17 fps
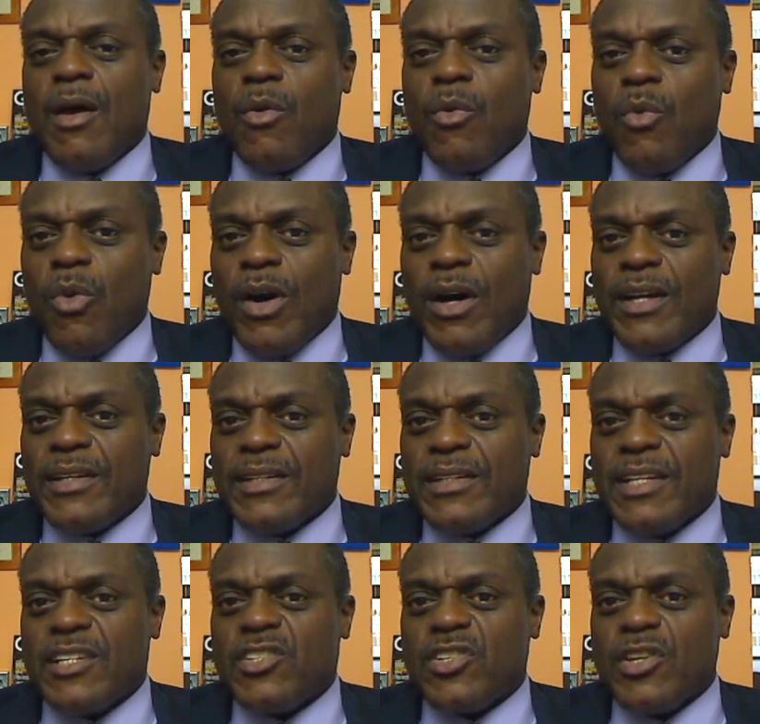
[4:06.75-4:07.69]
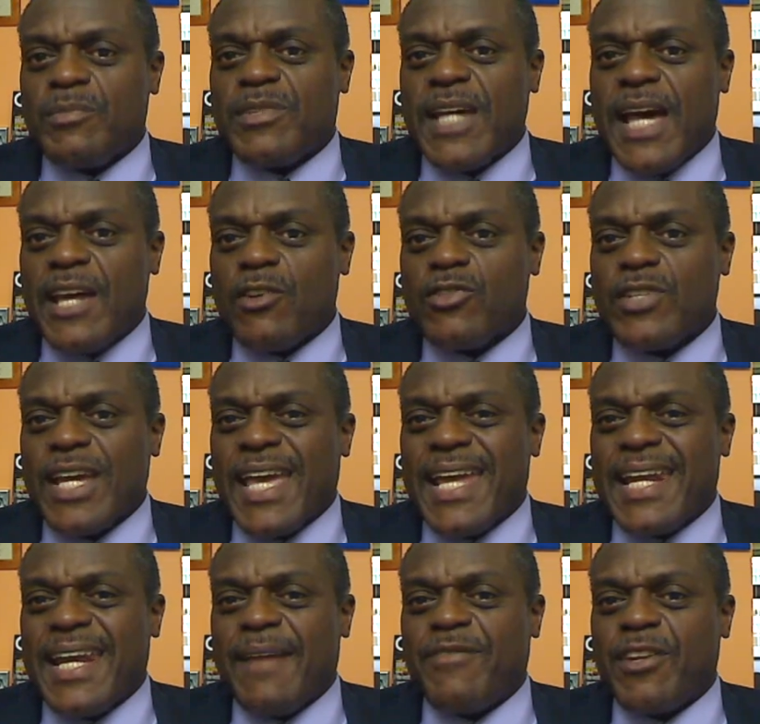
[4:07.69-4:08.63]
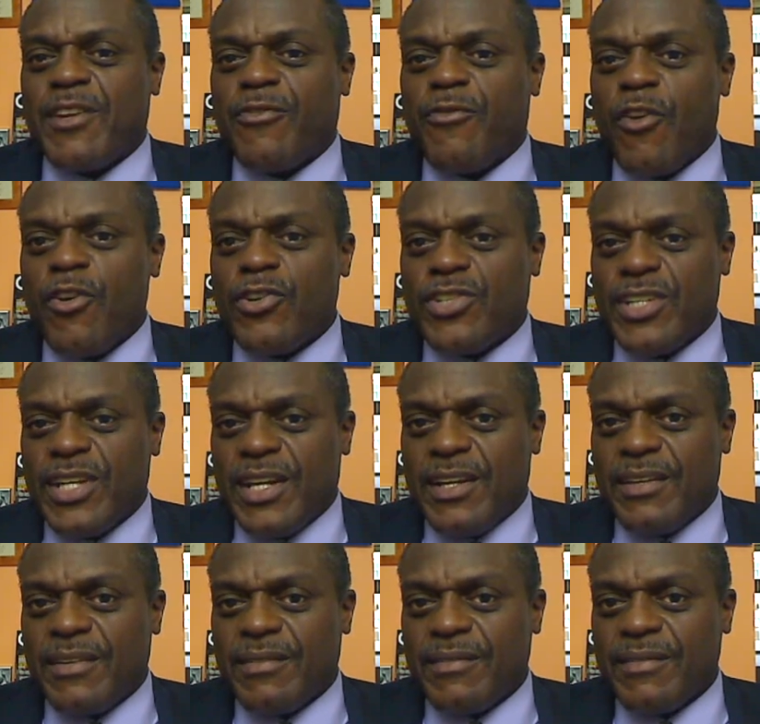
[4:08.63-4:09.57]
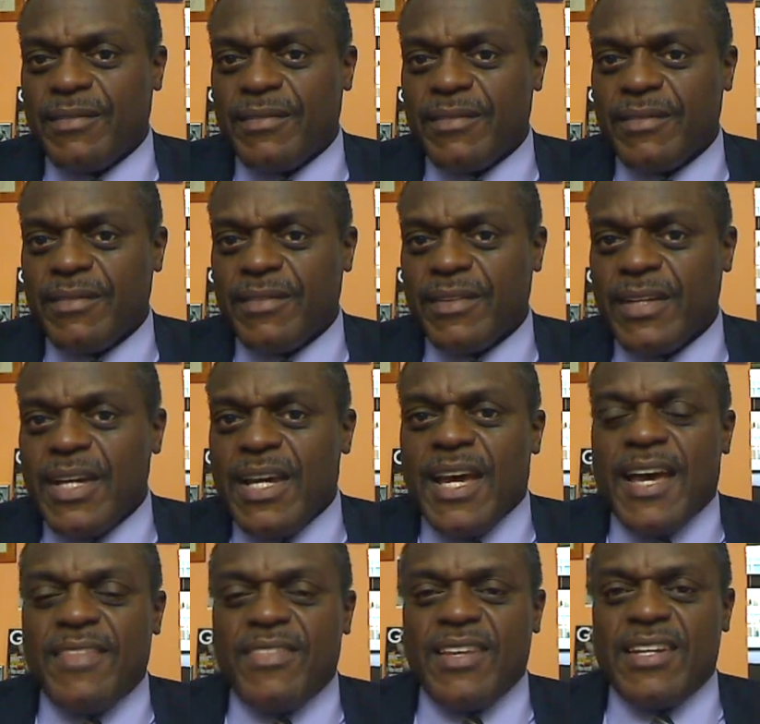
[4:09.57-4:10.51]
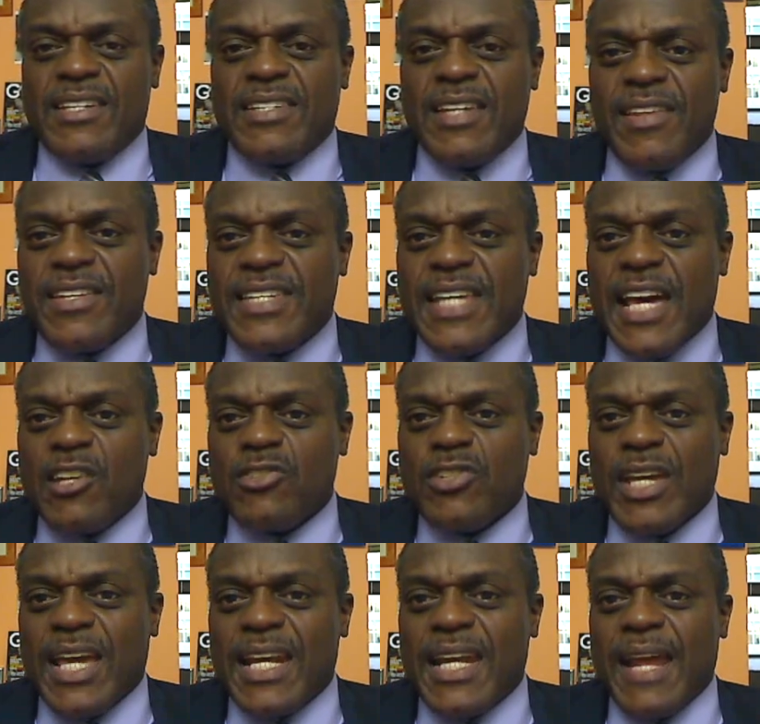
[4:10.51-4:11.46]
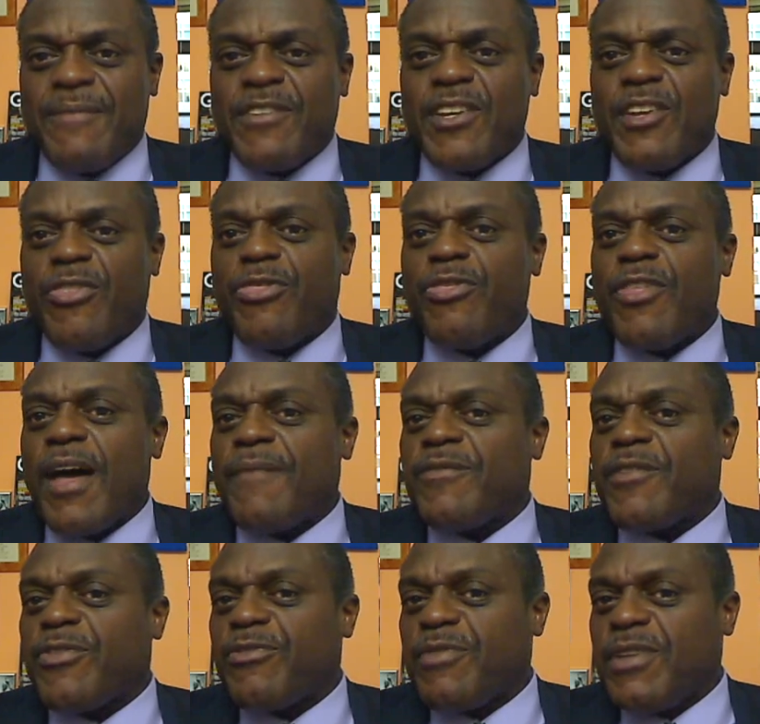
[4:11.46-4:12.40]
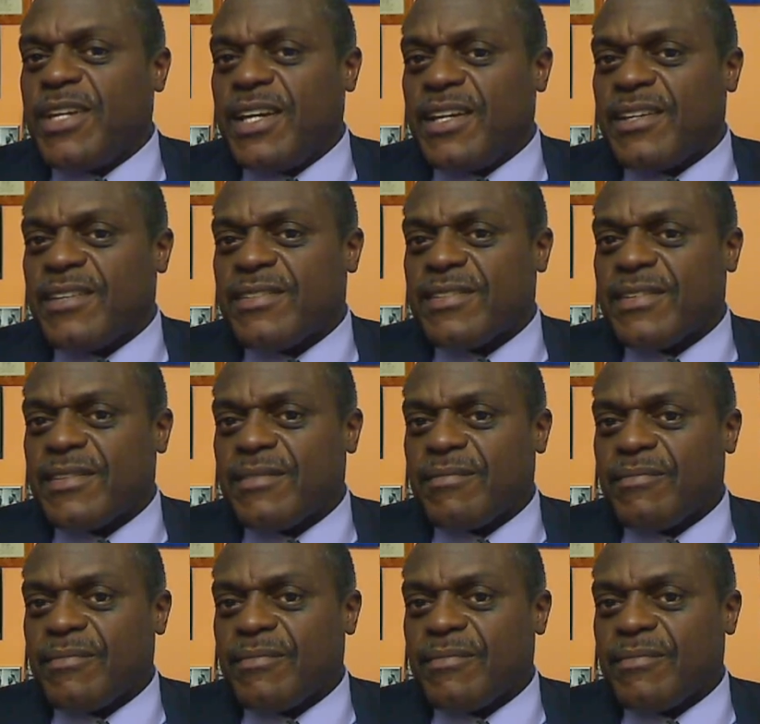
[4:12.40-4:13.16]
One, there's some titles that get it after the first year, and then there's other titles that get it after 3 years.